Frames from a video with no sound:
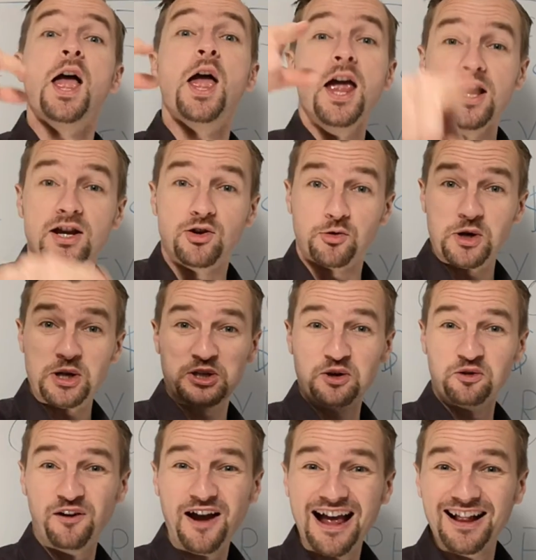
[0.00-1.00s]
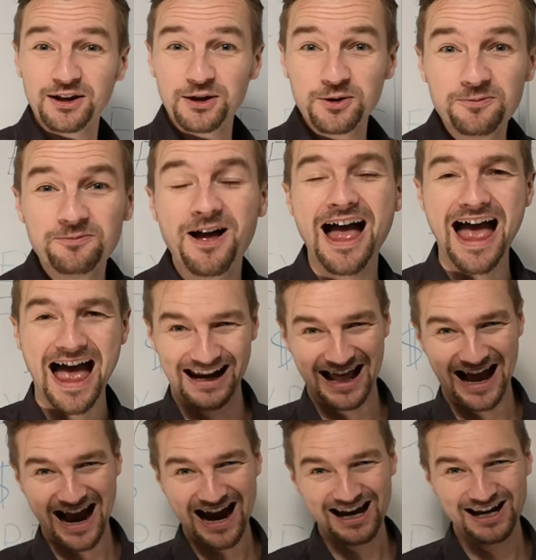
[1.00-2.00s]
increase your value, and
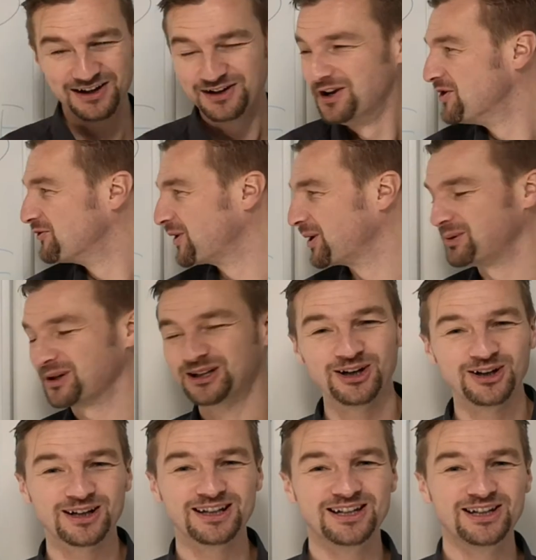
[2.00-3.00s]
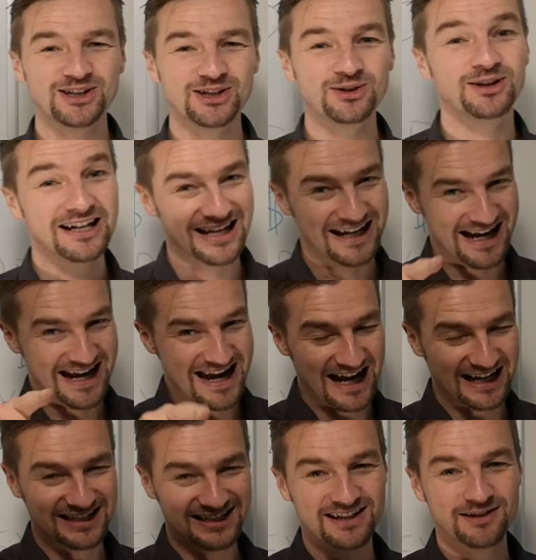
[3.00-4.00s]
I will be talking to you
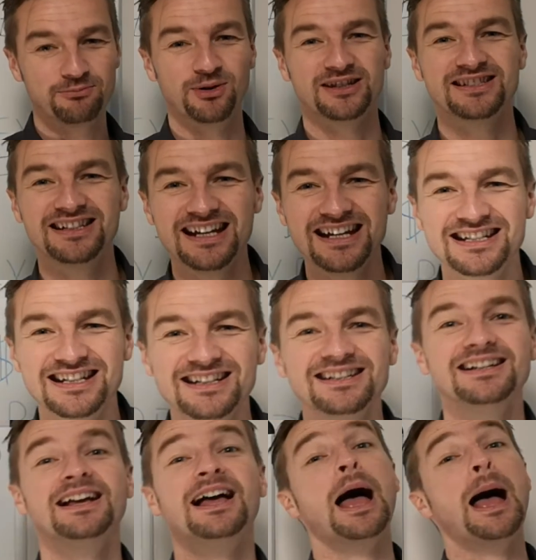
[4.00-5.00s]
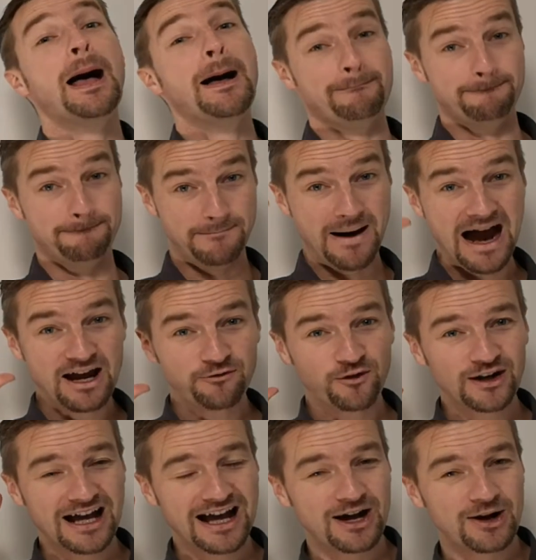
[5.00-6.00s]
next presentation. Bye for
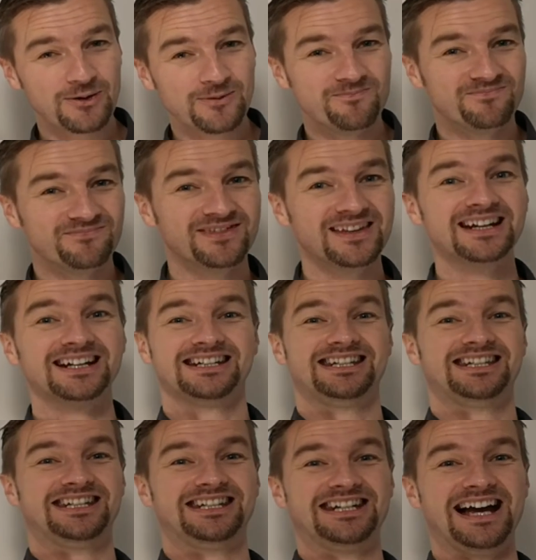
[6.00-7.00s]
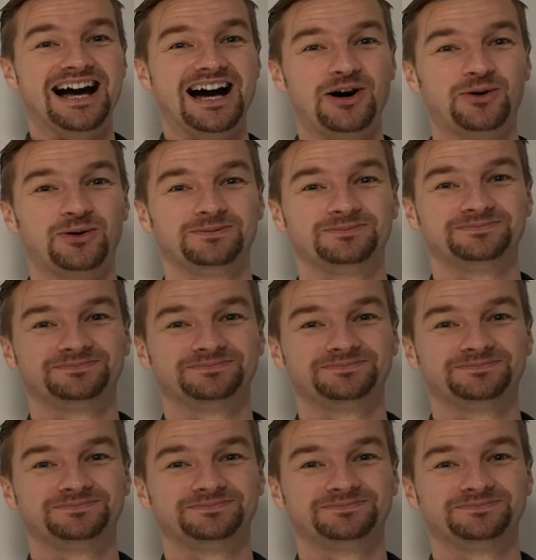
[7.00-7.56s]
now. Ciao.